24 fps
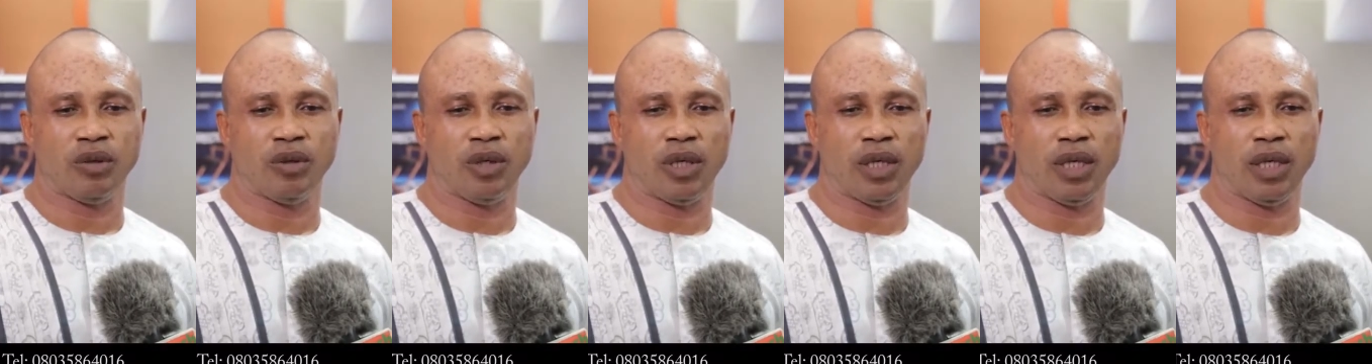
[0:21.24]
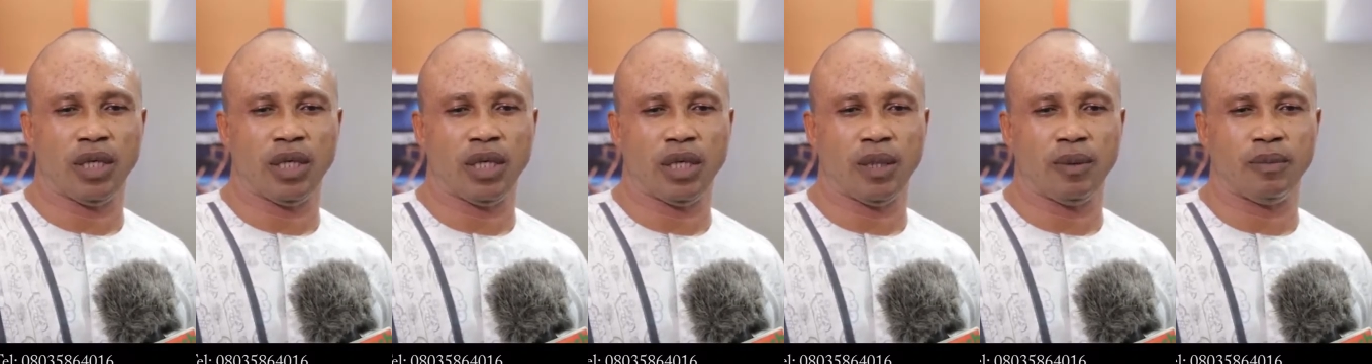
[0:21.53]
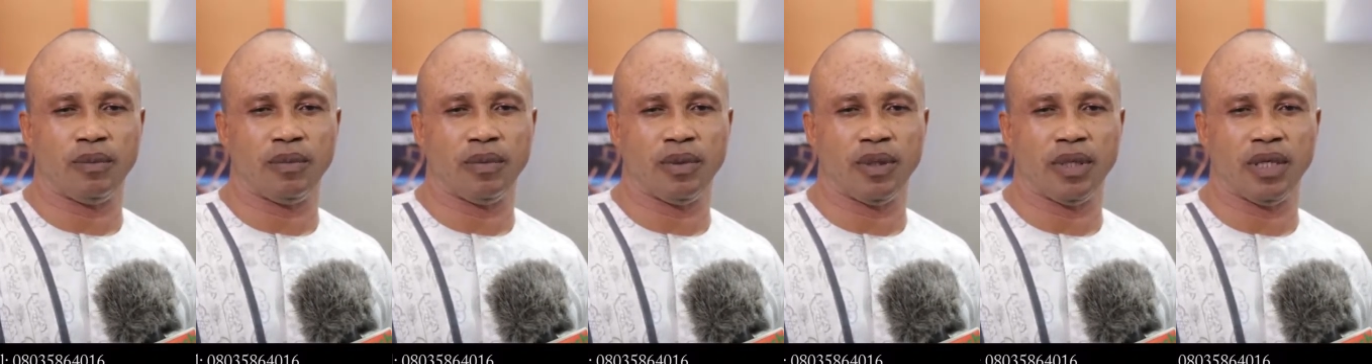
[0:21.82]

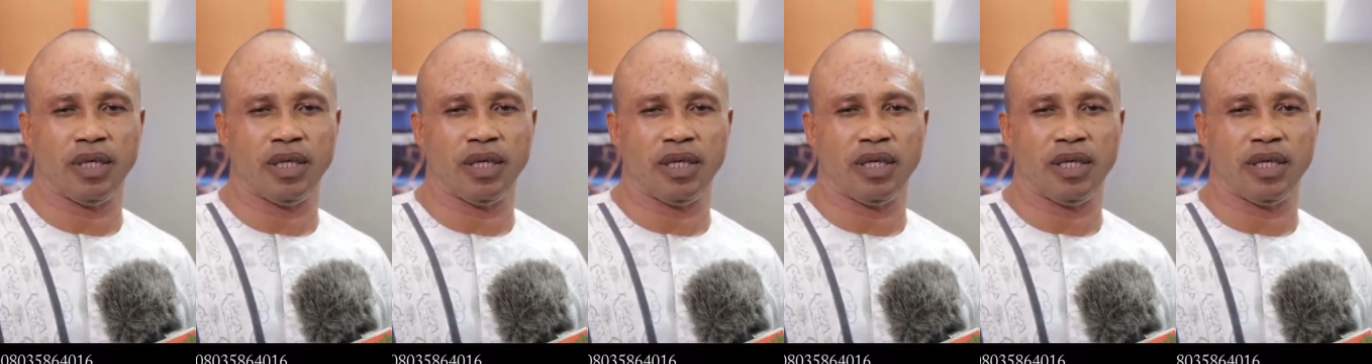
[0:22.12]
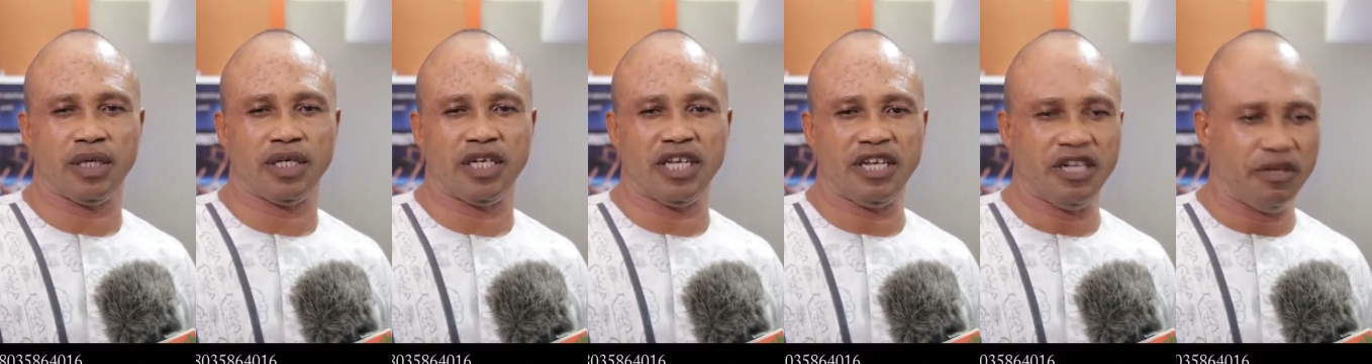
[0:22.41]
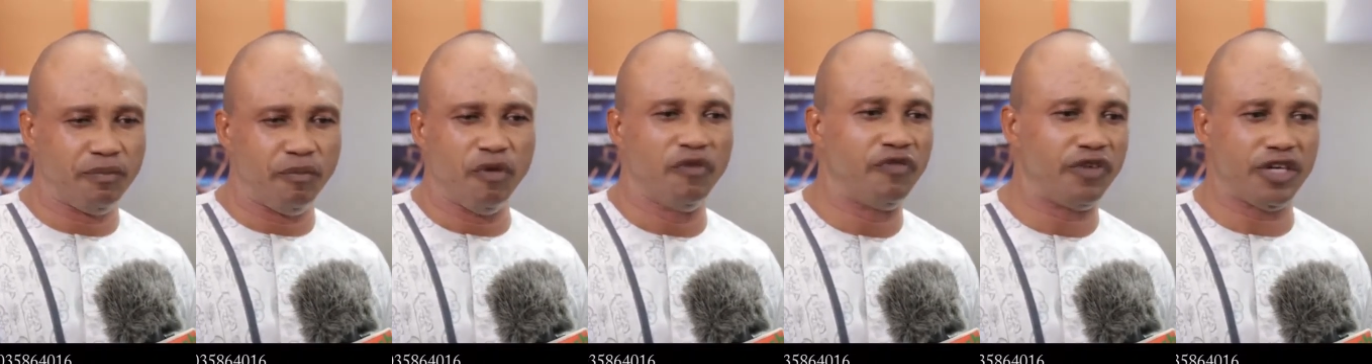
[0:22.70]
uh,
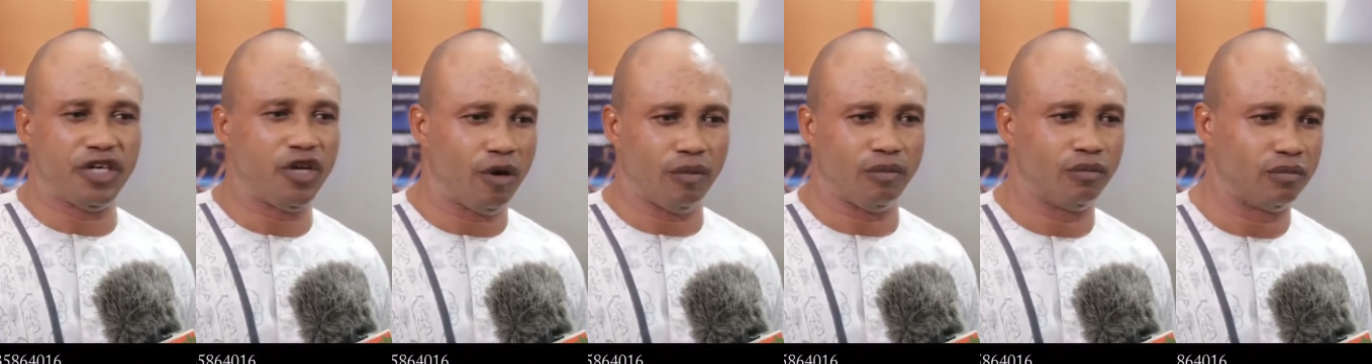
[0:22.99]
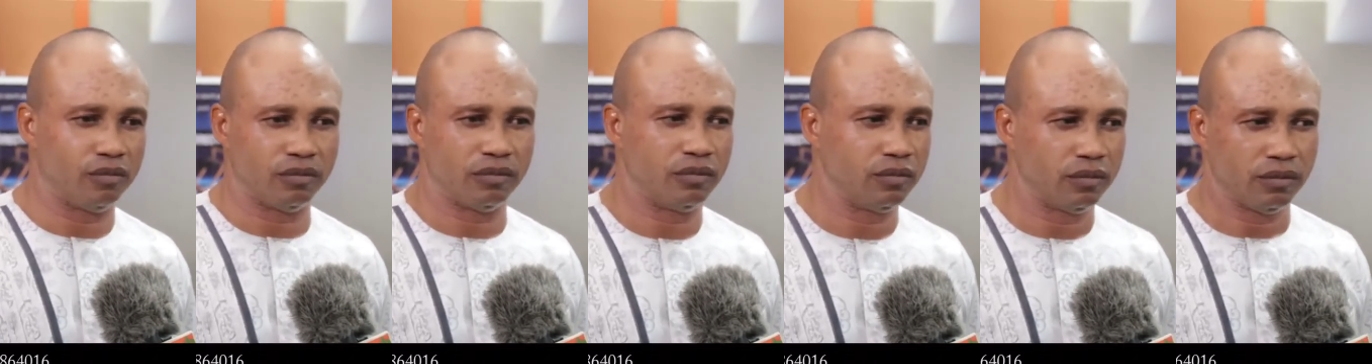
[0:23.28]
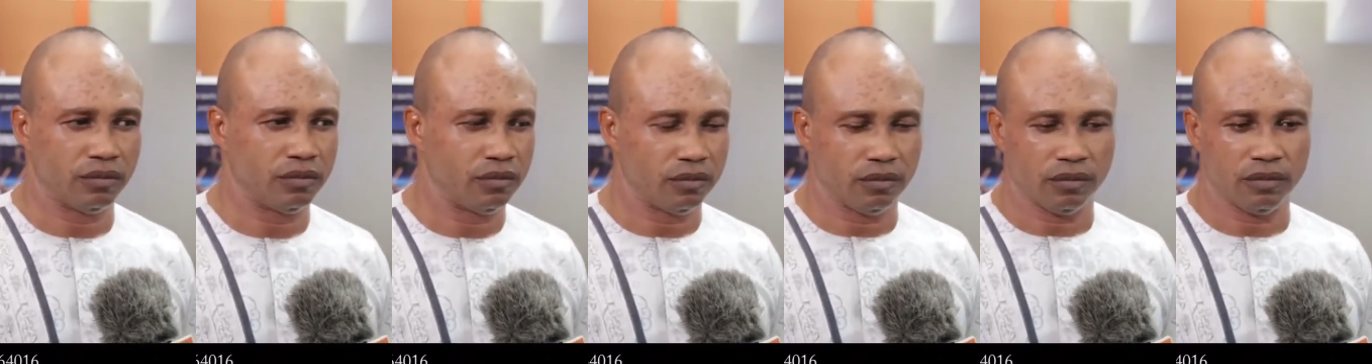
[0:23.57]
the
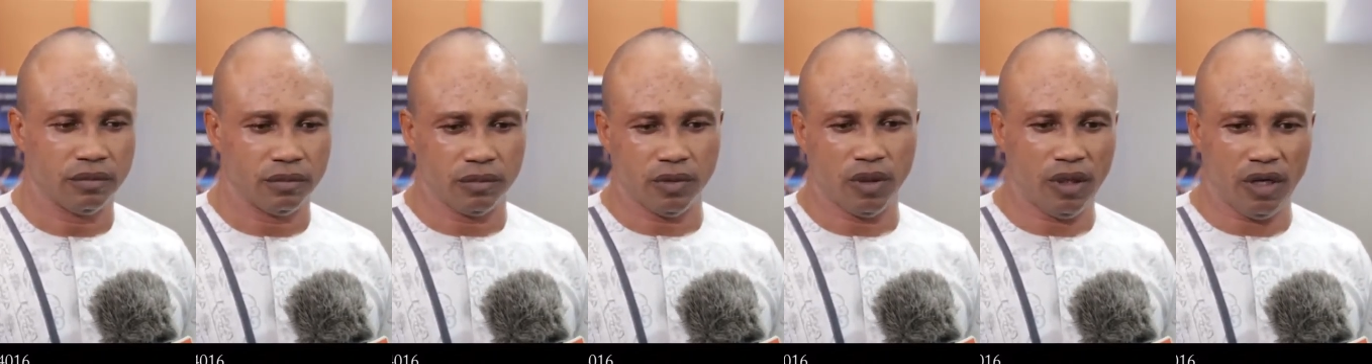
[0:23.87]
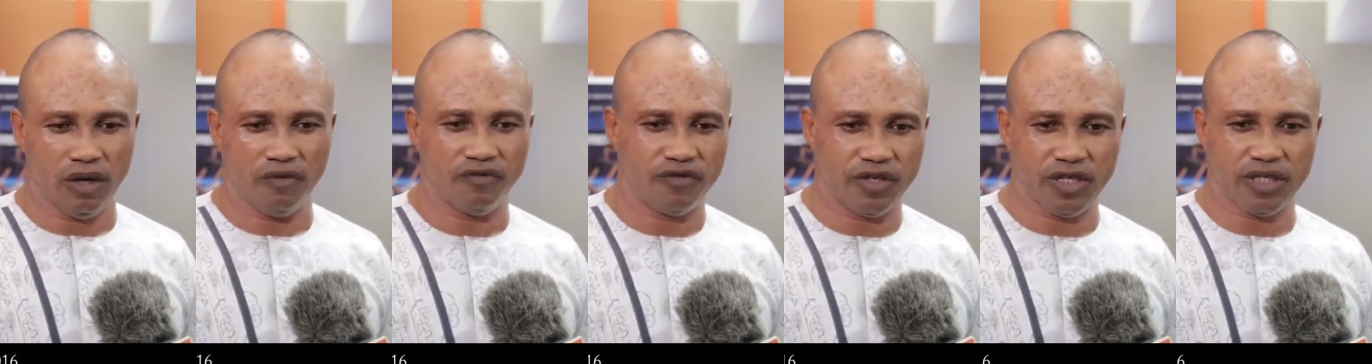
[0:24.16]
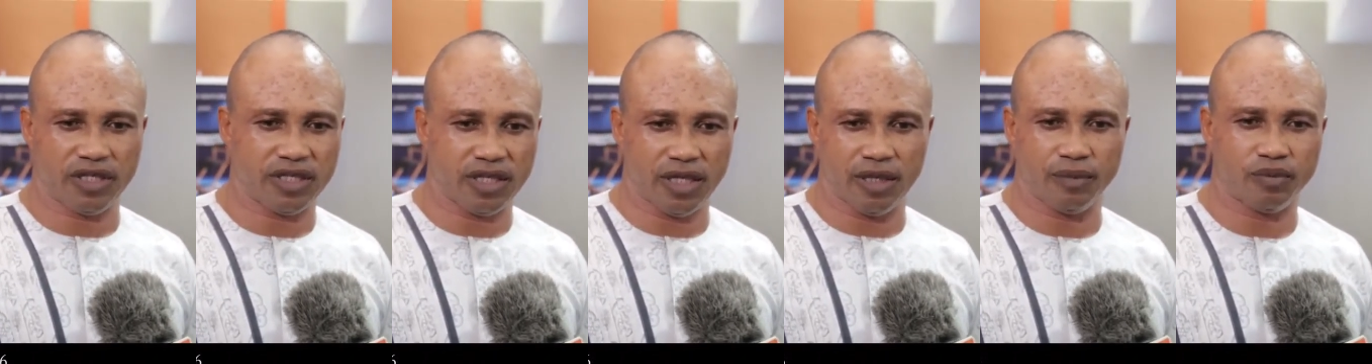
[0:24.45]
dome of
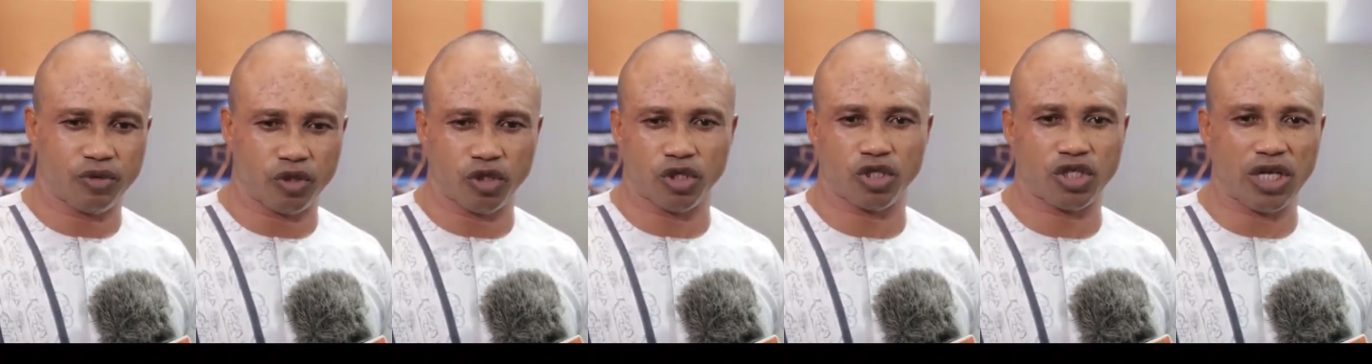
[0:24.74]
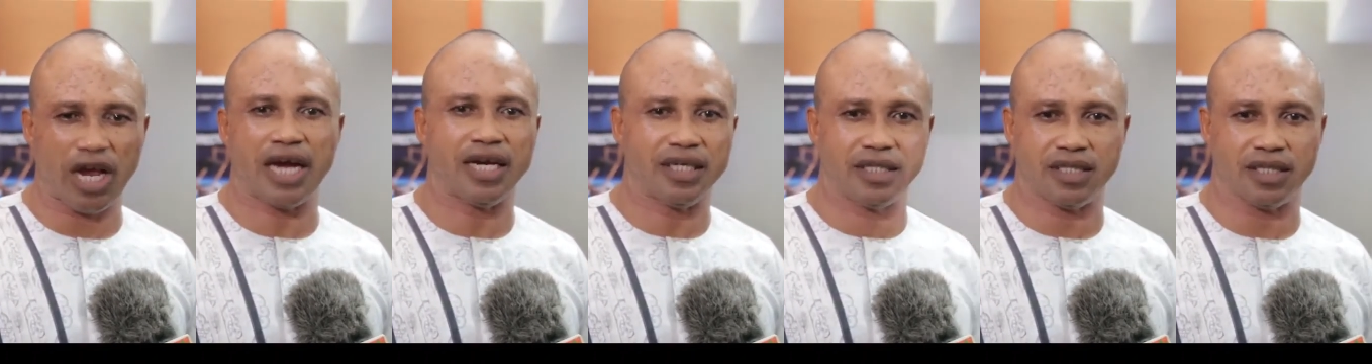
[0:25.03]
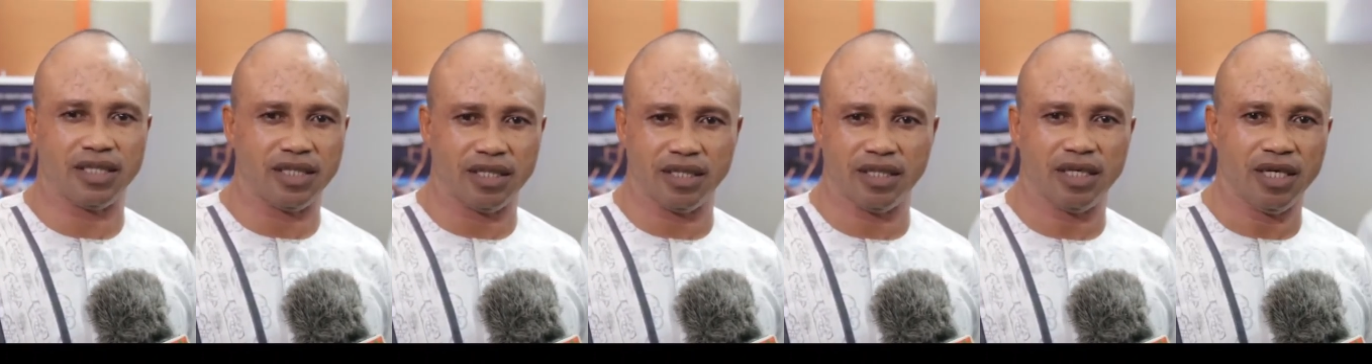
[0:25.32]
this
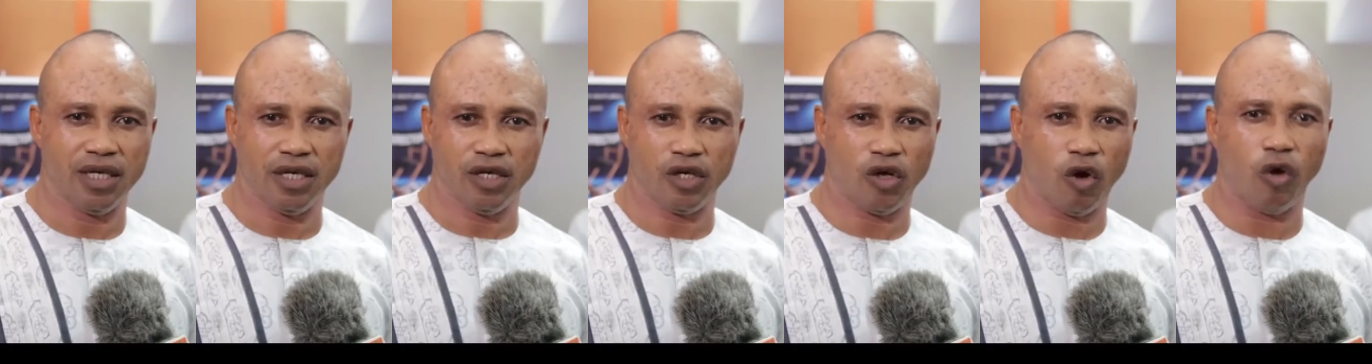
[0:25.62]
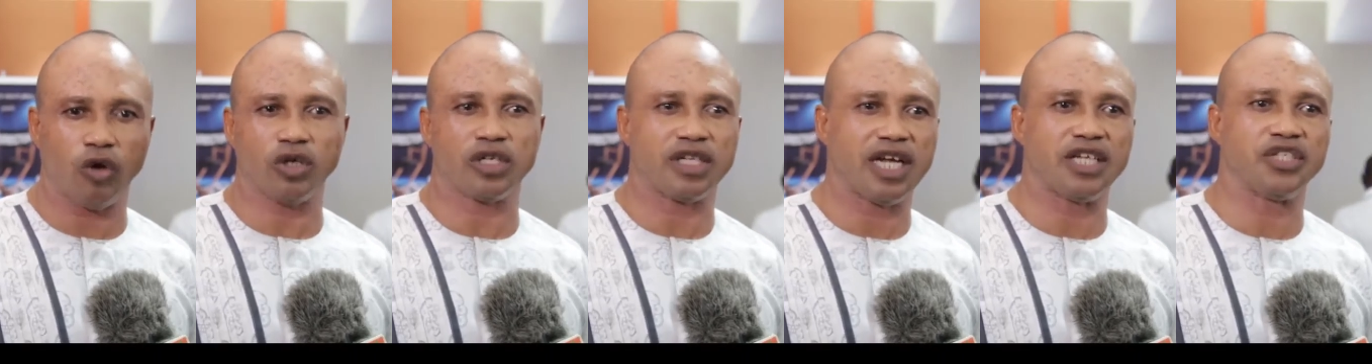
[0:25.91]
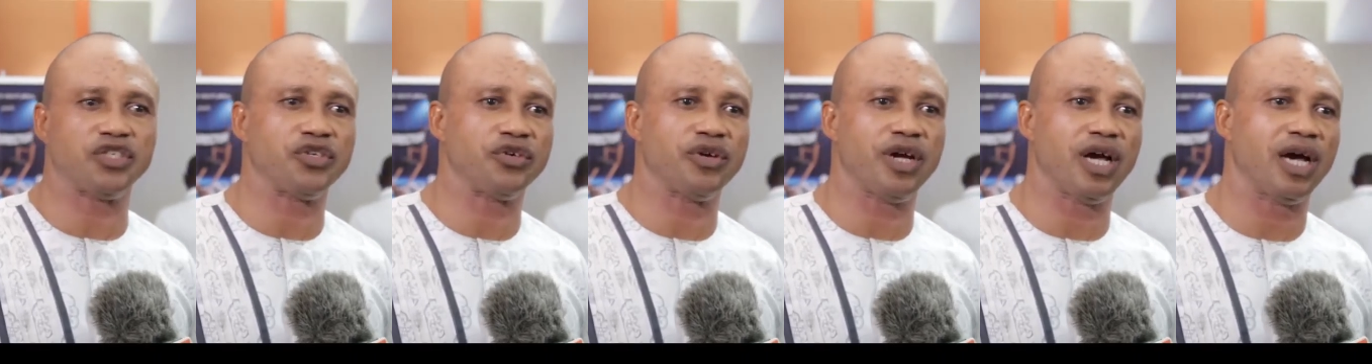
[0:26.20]
society called
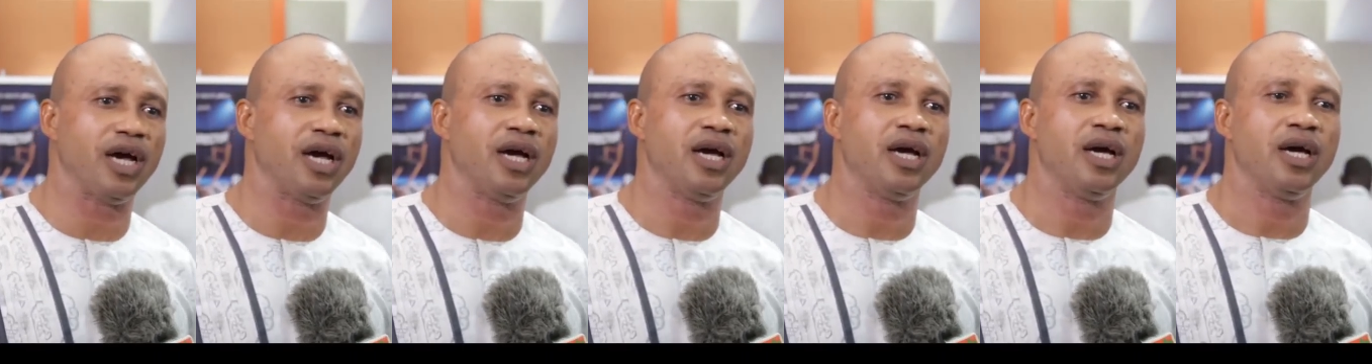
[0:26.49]
Nigeria